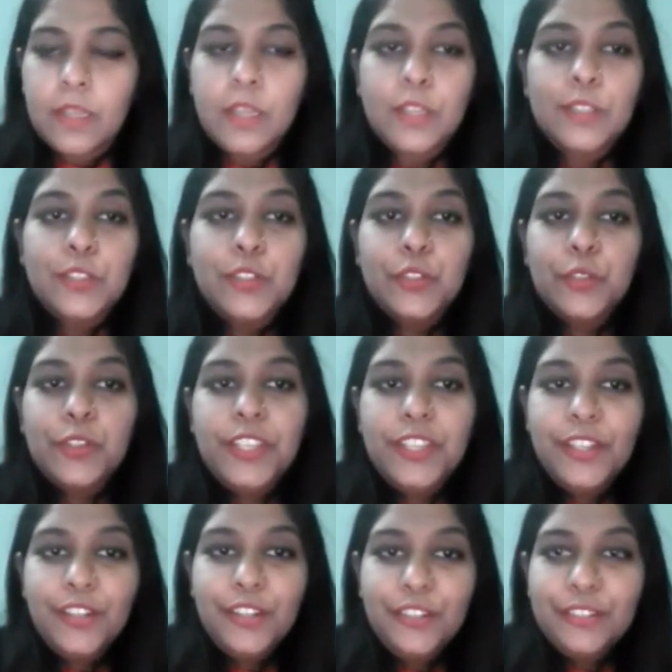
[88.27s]
So
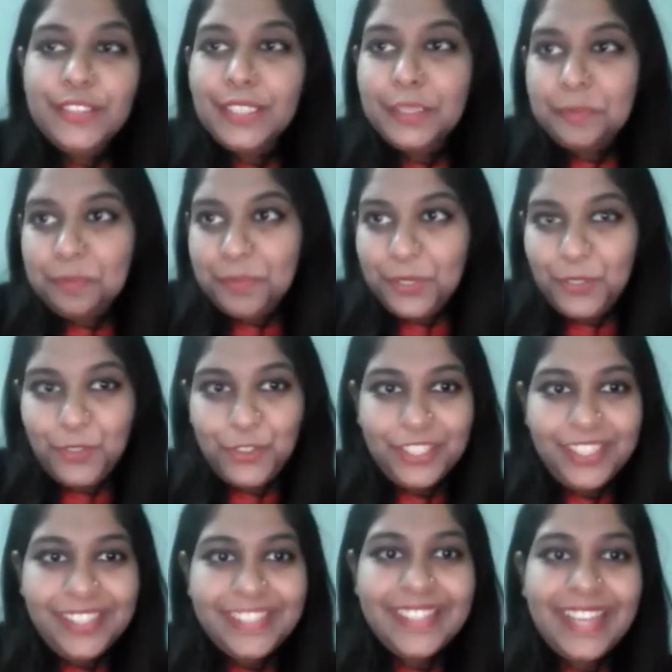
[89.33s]
here is the
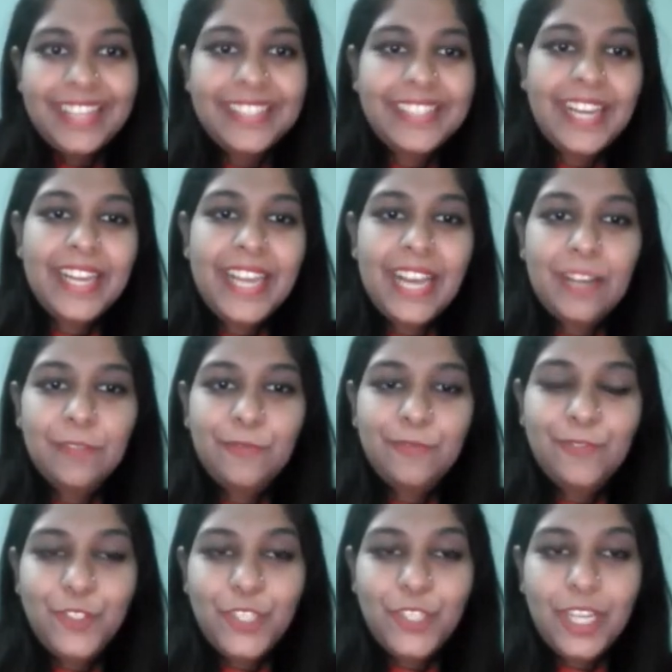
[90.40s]
picture that I have
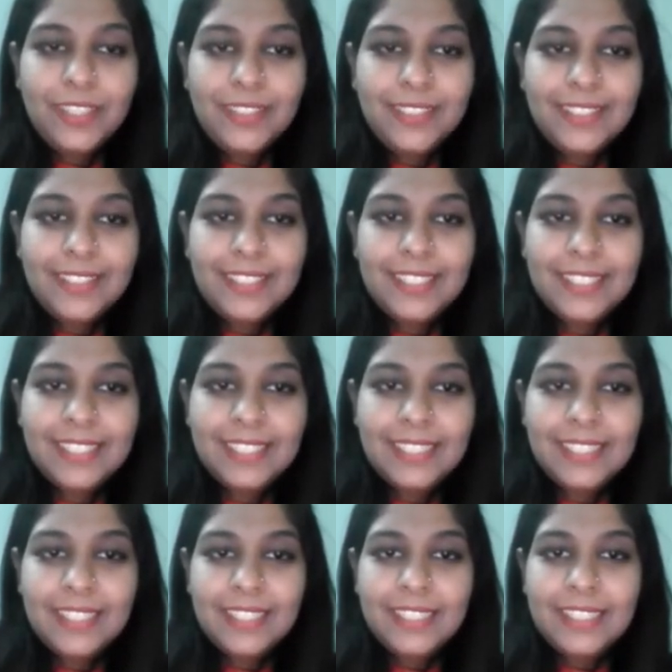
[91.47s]
just
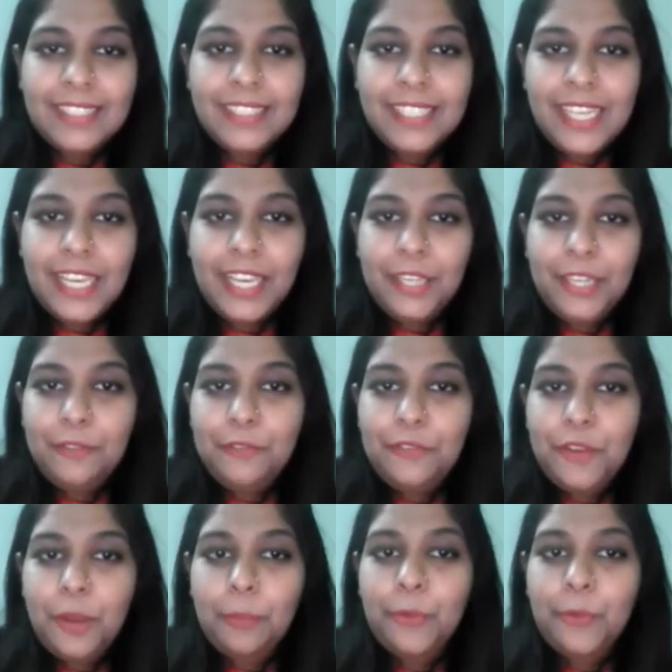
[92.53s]
taken
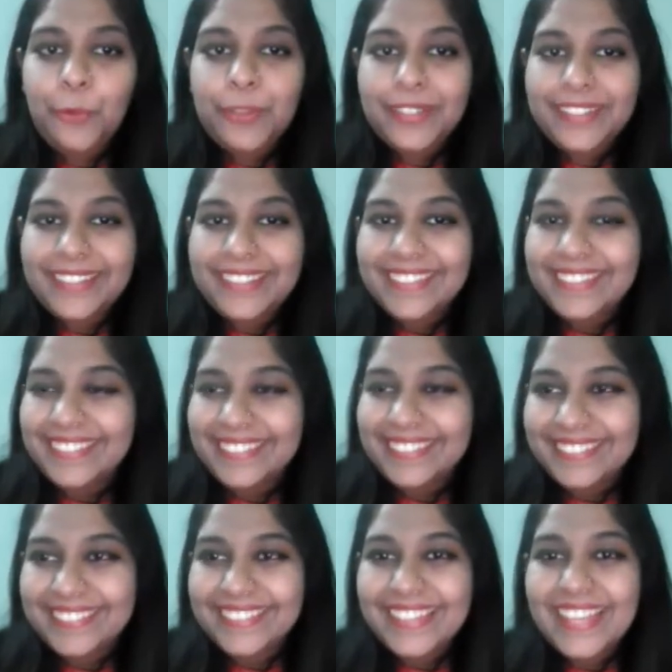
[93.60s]
from Google.
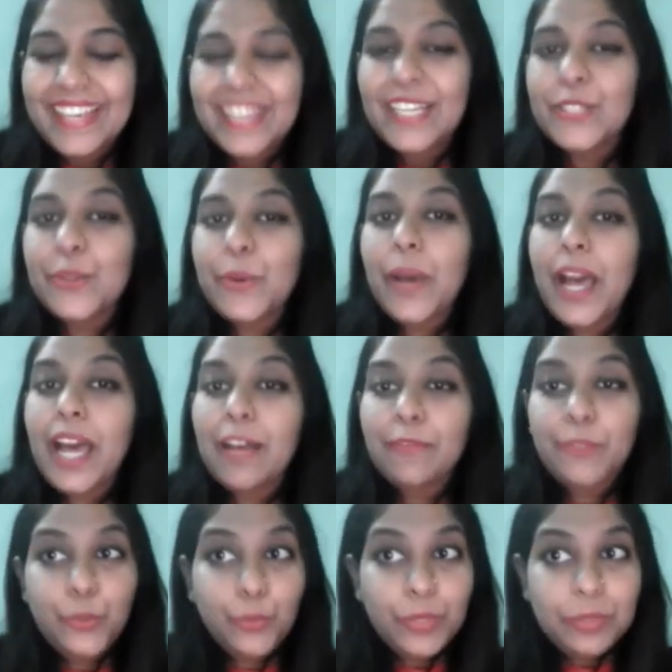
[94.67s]
So I have
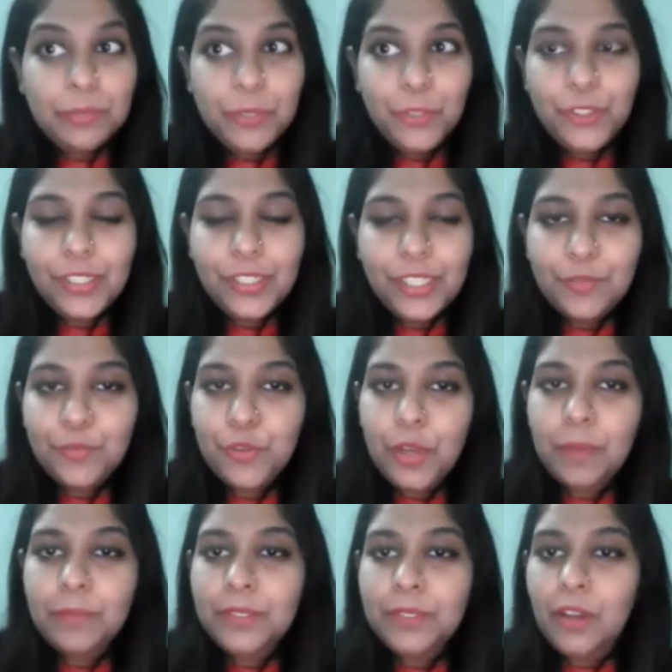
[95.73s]
two images
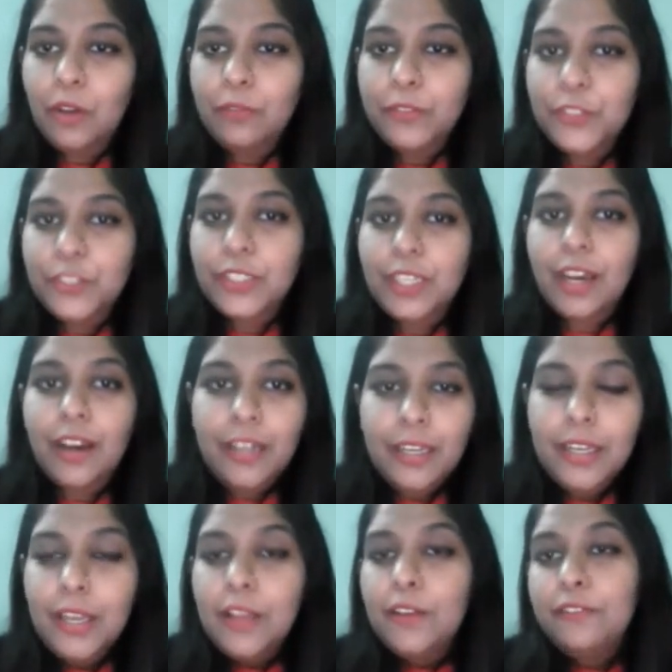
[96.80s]
of star.
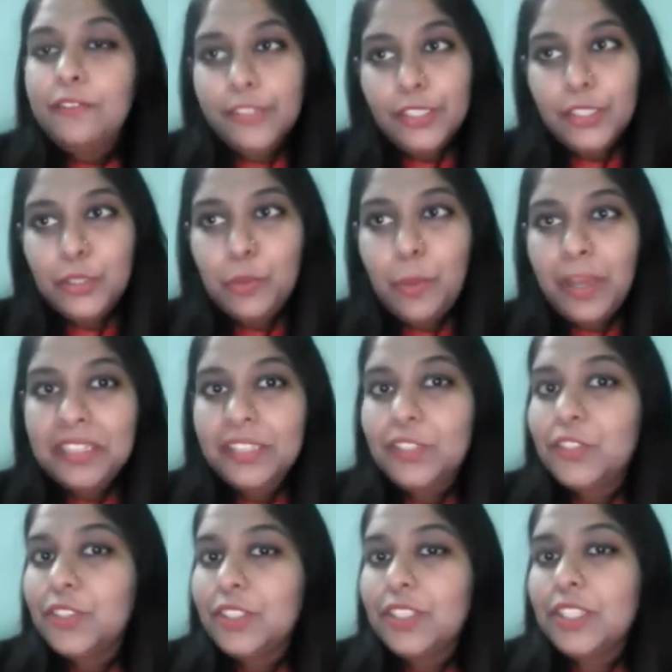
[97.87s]
First one is
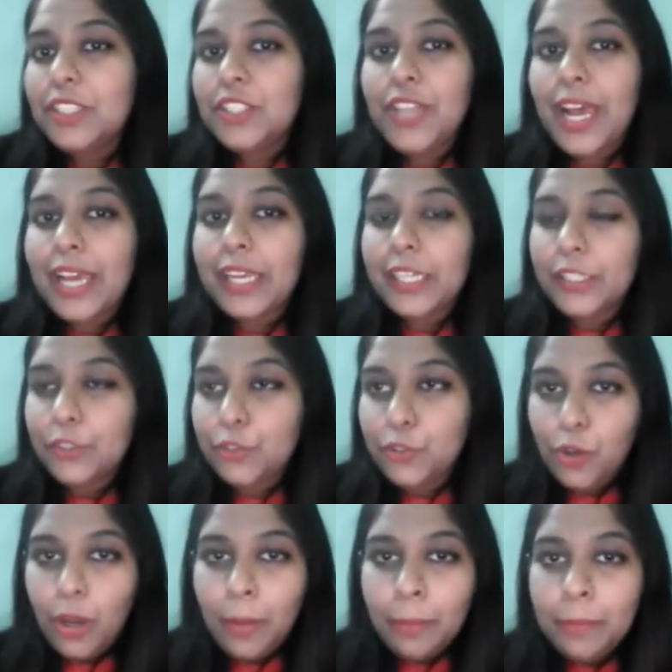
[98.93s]
just a drag and
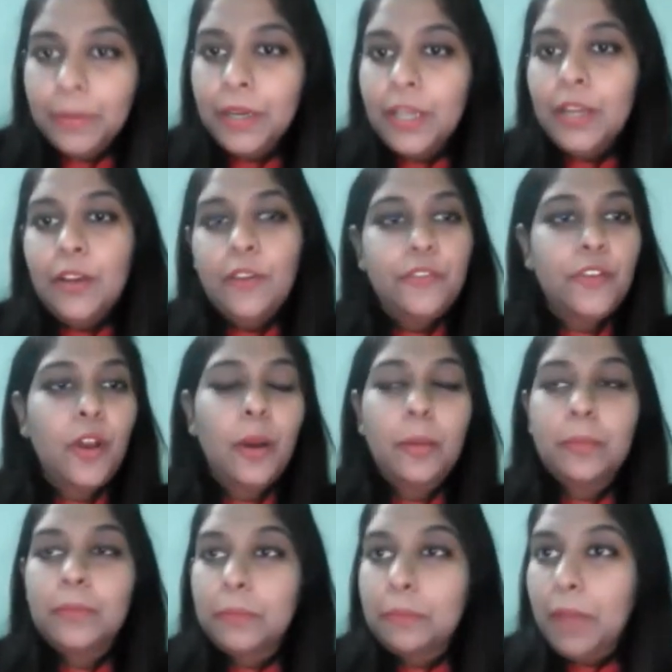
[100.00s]
drop
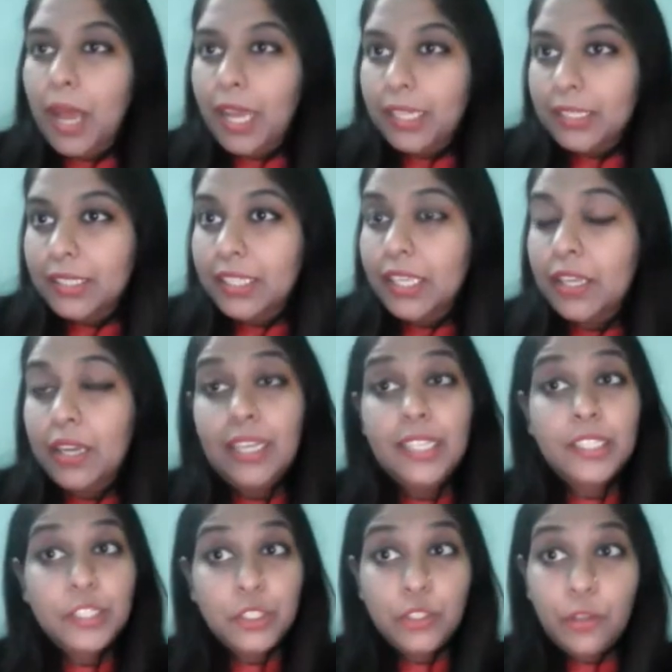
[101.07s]
from a
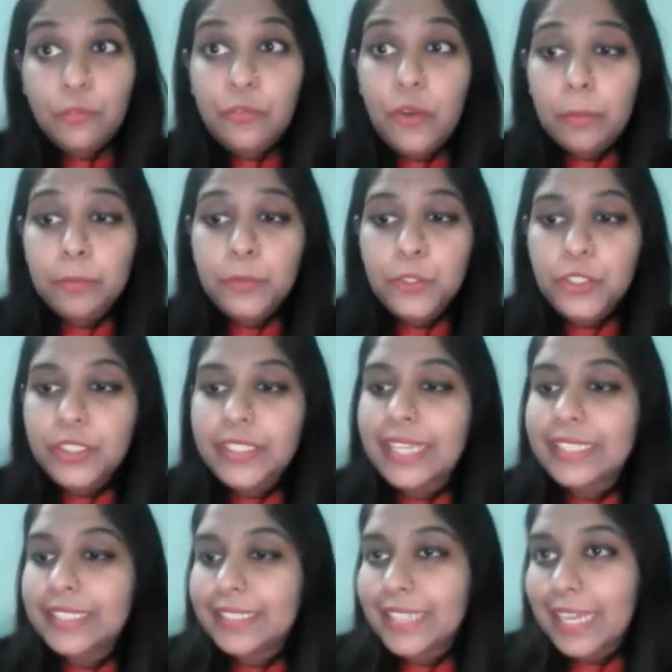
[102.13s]
list of options
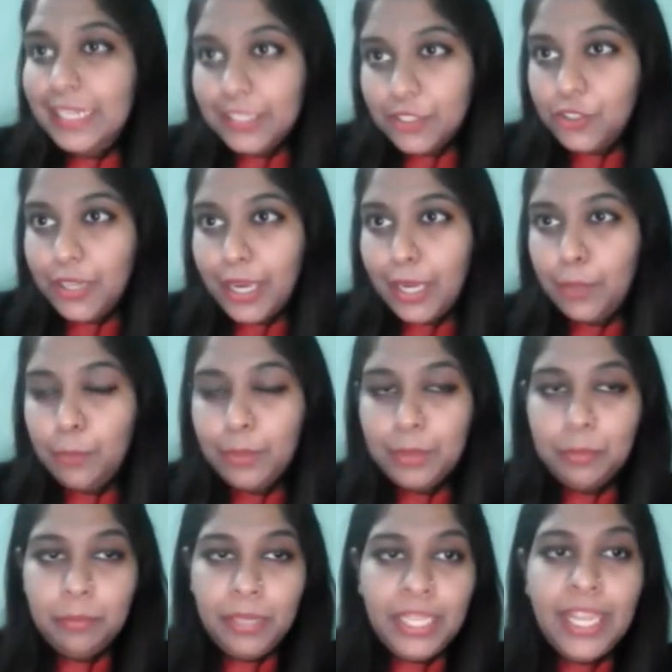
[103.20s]
that it has shared with
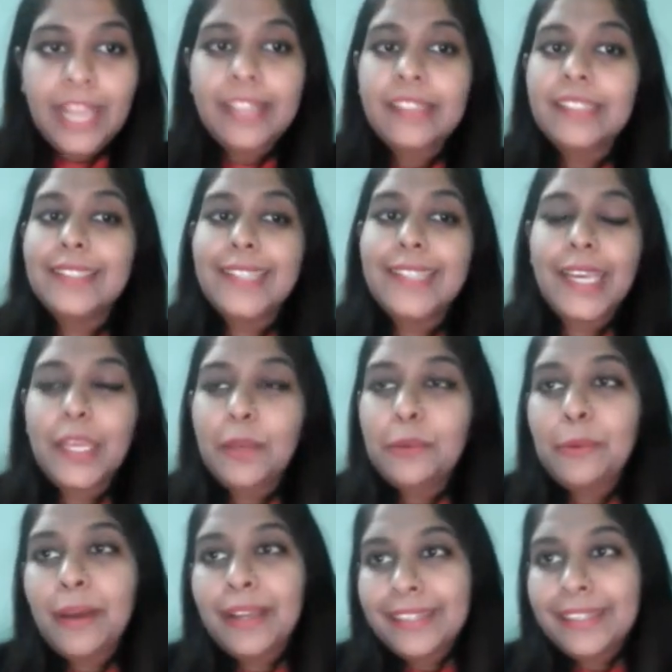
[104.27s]
me, and the second
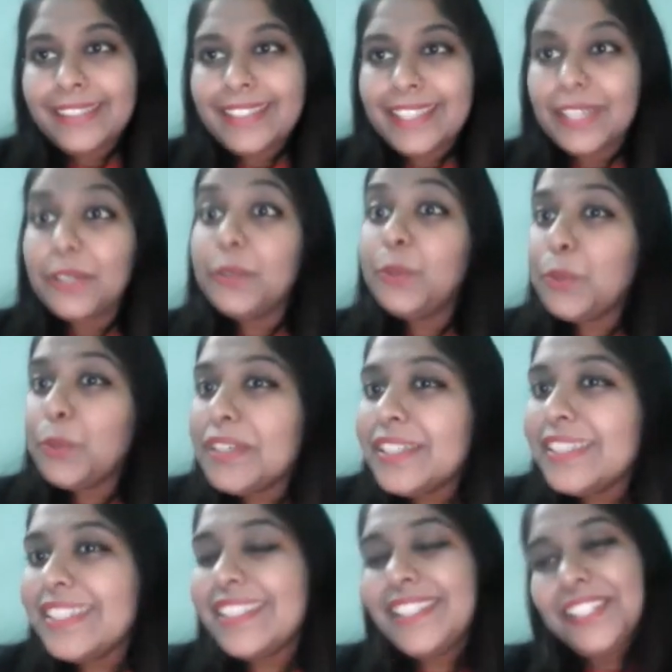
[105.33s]
one is a Google
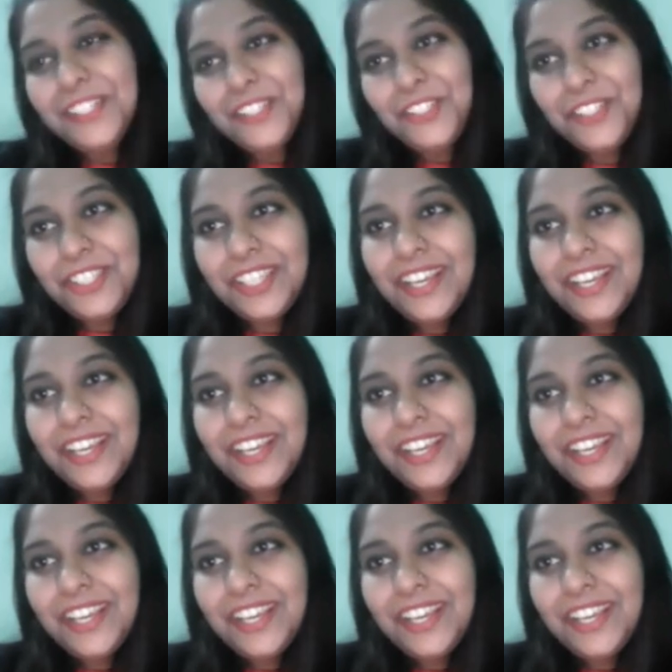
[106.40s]
searched